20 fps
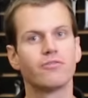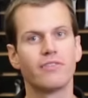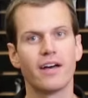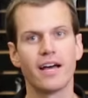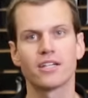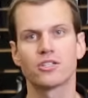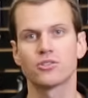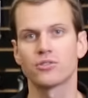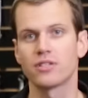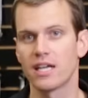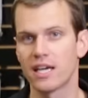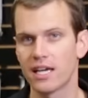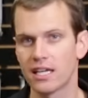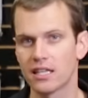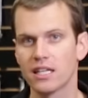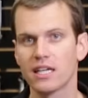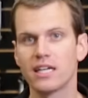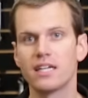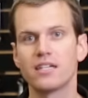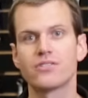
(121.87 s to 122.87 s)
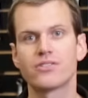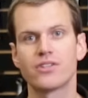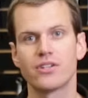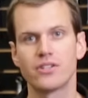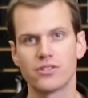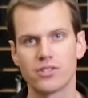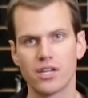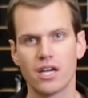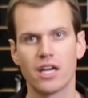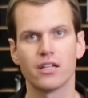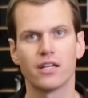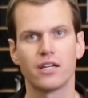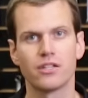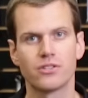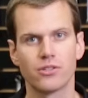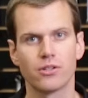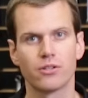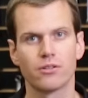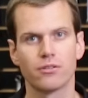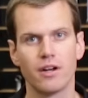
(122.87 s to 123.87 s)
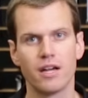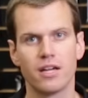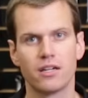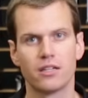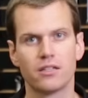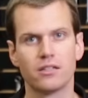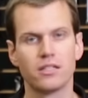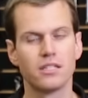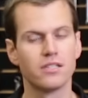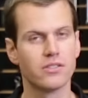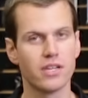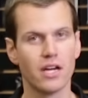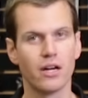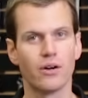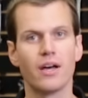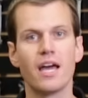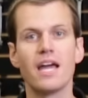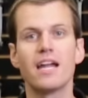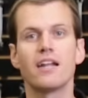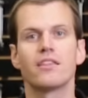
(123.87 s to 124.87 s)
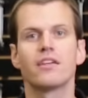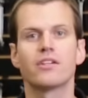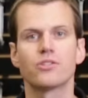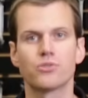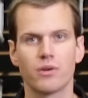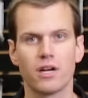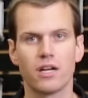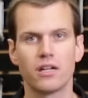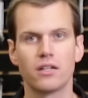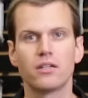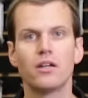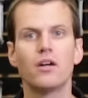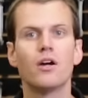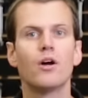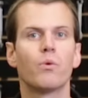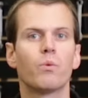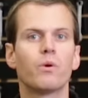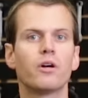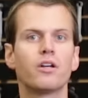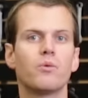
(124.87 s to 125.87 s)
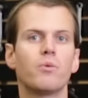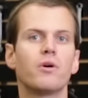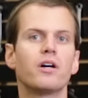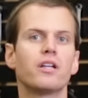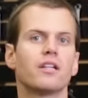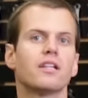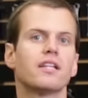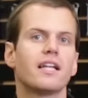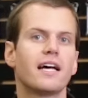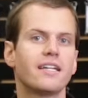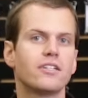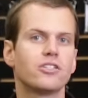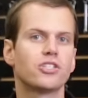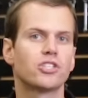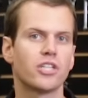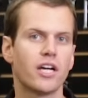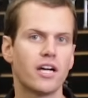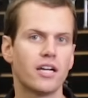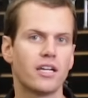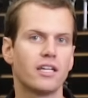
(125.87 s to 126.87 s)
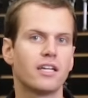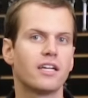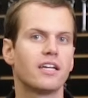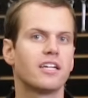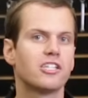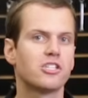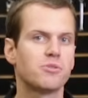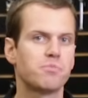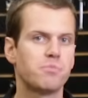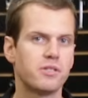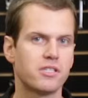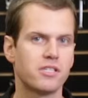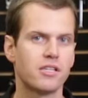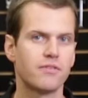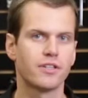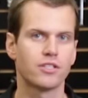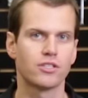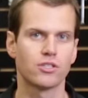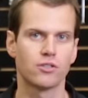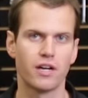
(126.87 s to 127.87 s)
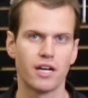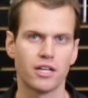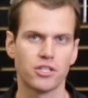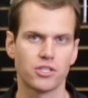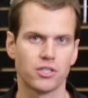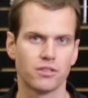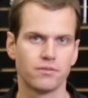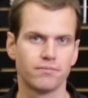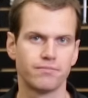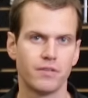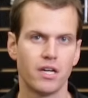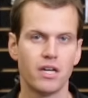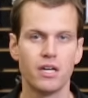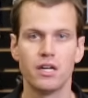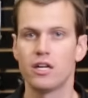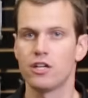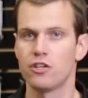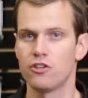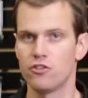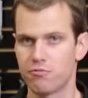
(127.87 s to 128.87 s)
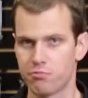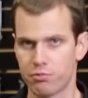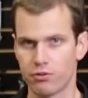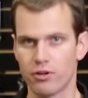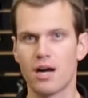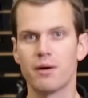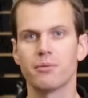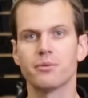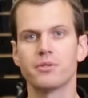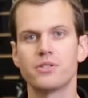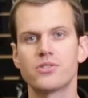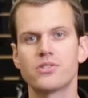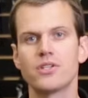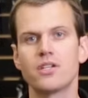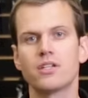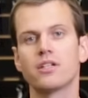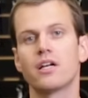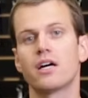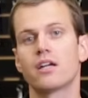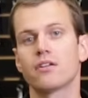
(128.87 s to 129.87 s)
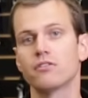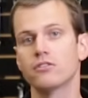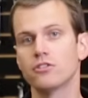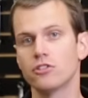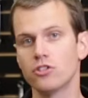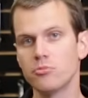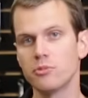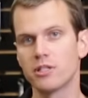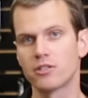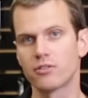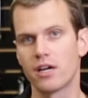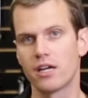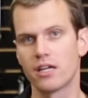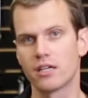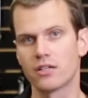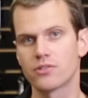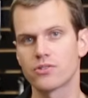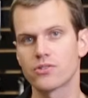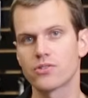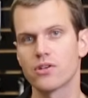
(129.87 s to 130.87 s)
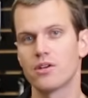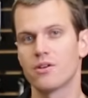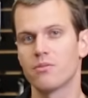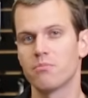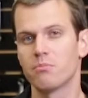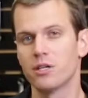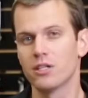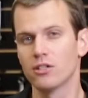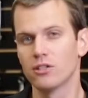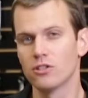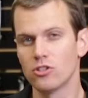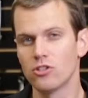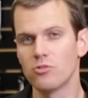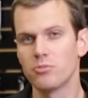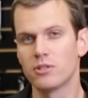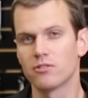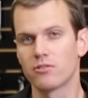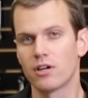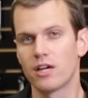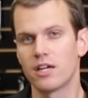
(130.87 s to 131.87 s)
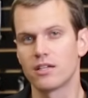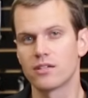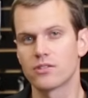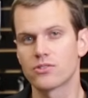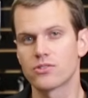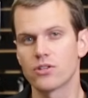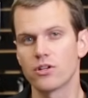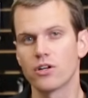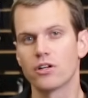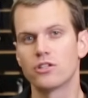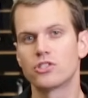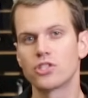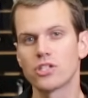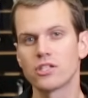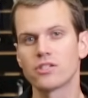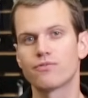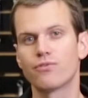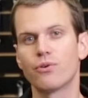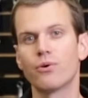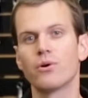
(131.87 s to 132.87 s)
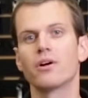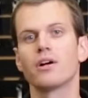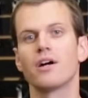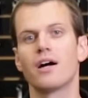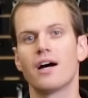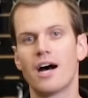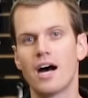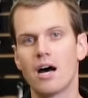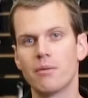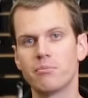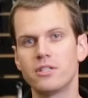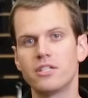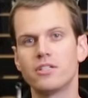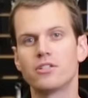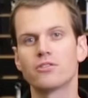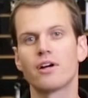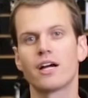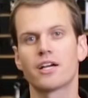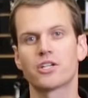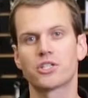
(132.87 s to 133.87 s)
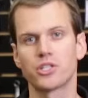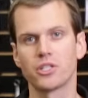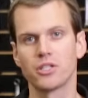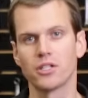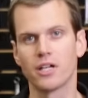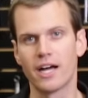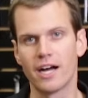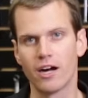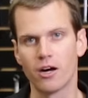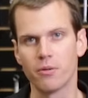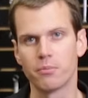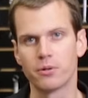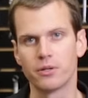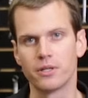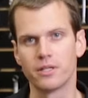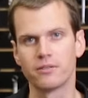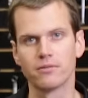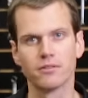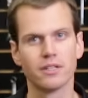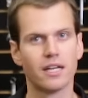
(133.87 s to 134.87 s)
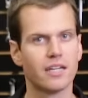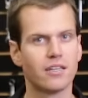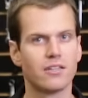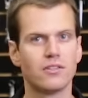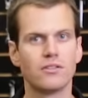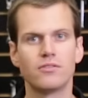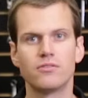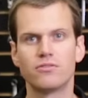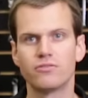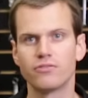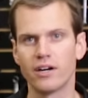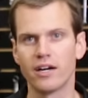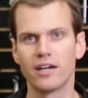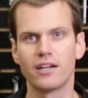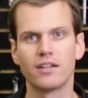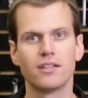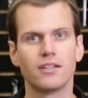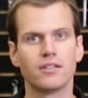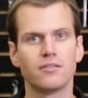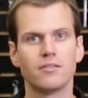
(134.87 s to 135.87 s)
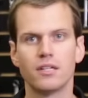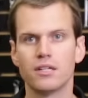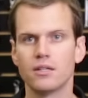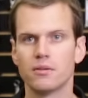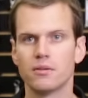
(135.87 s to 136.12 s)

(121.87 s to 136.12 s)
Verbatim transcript: factory headlights and taillights are rated. It's how anything's rated where you want light shining in a specific direction. You've probably seen a lot of lumen ratings, but lumen ratings are just for omnidirectional output, like you'd find at